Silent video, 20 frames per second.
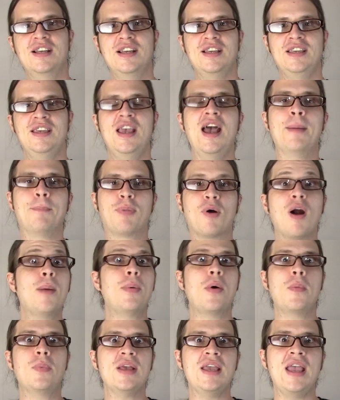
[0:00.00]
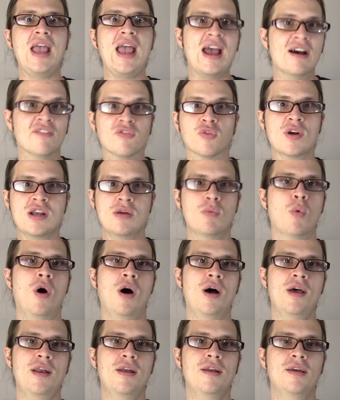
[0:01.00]
yeah, probably
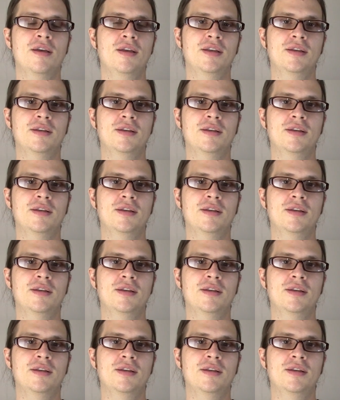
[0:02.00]
everyone